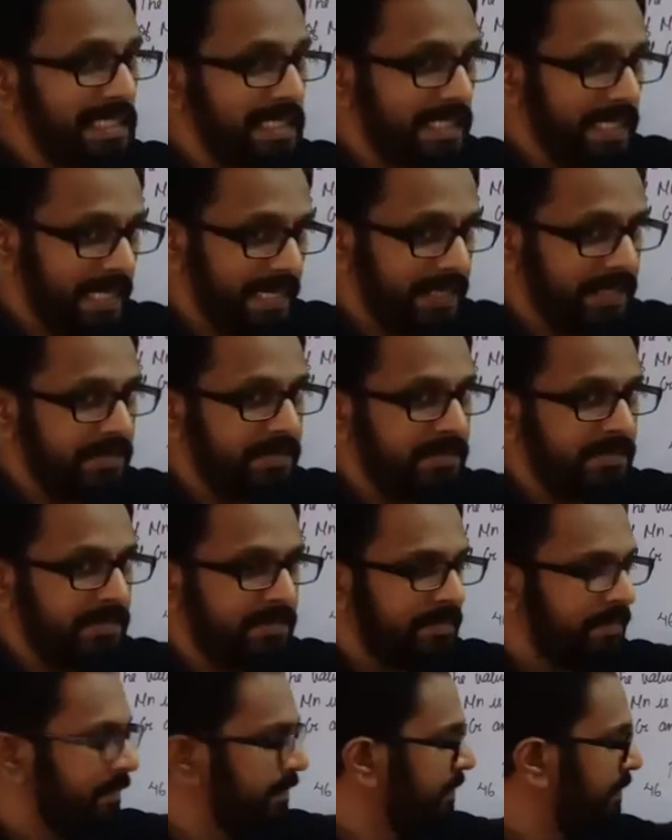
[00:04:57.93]
10.
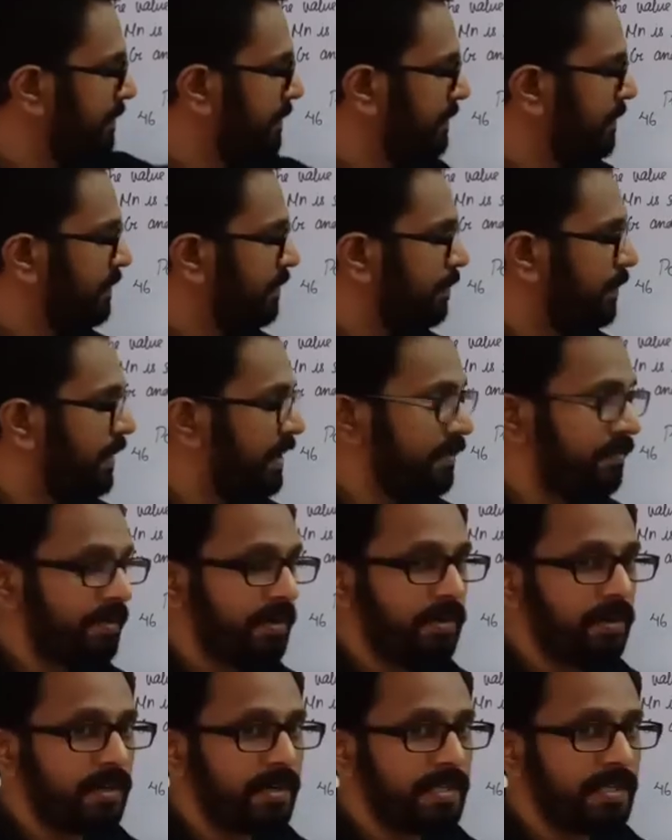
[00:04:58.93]
but we
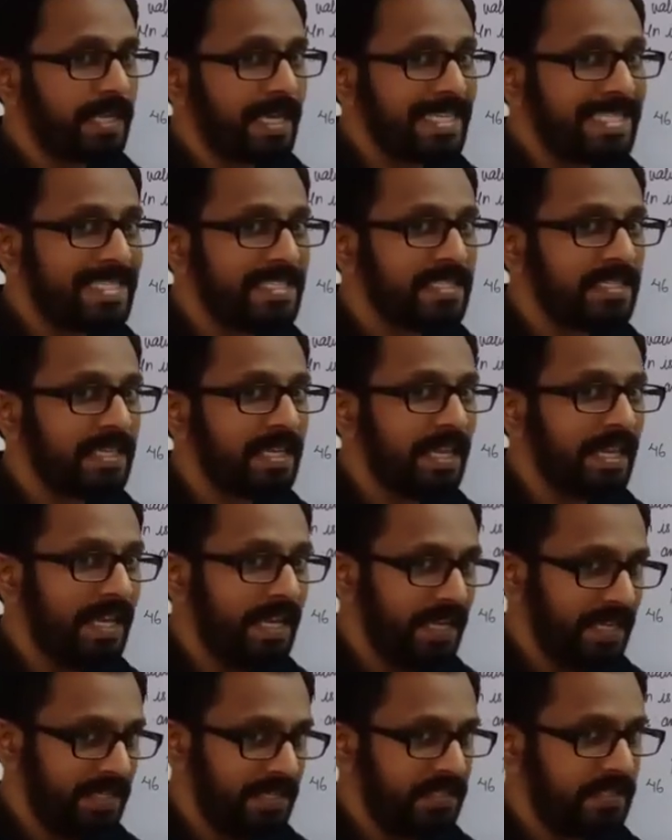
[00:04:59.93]
got it as
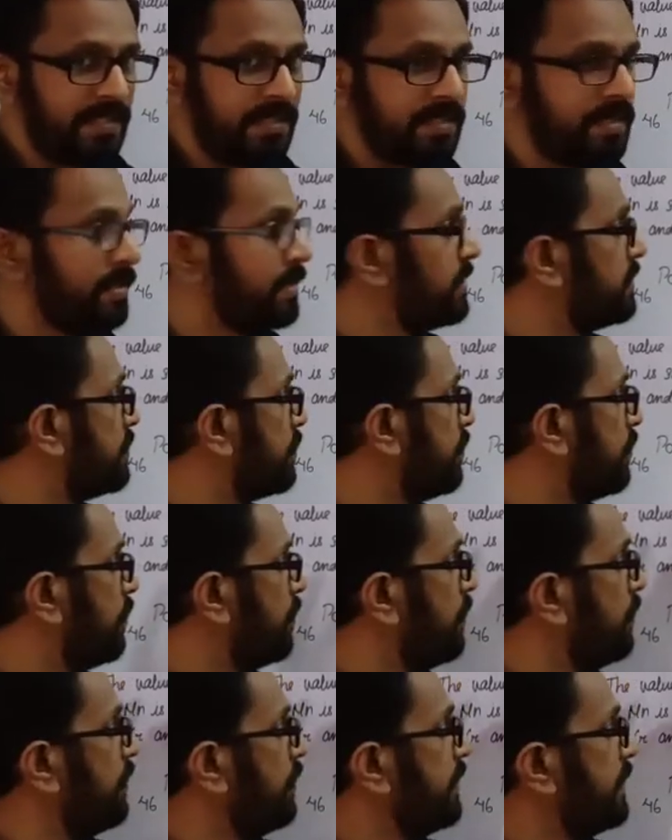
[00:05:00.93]
8.
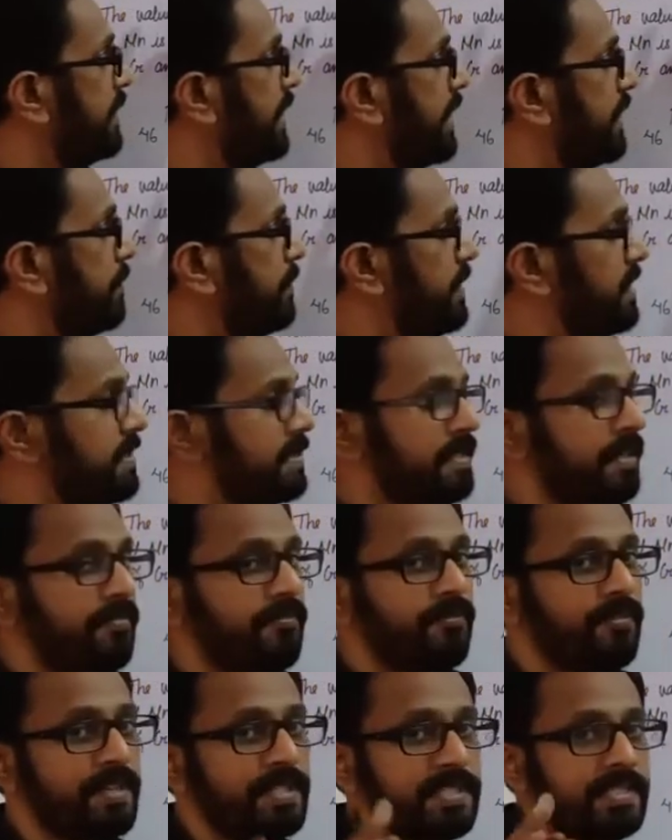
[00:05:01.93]
So that means the
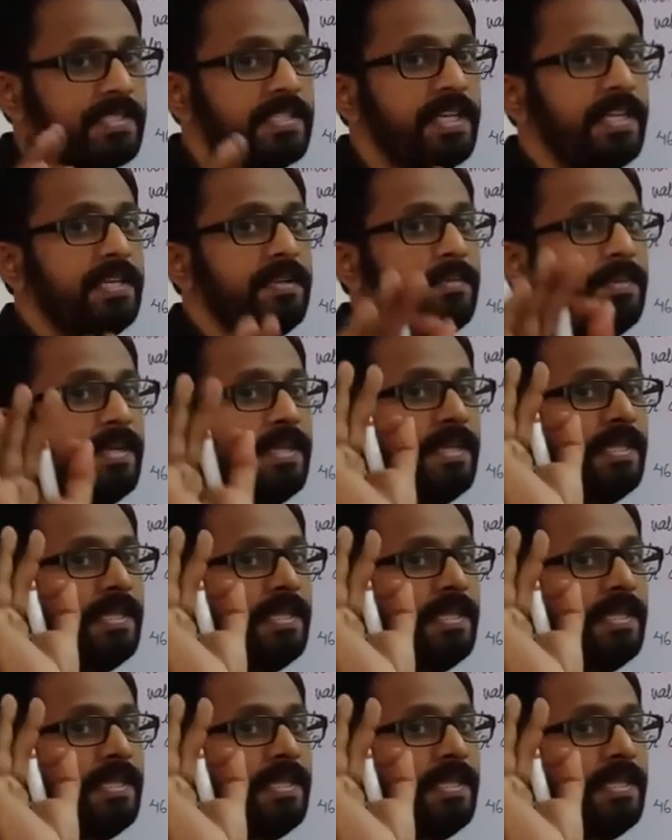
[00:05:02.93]
first statement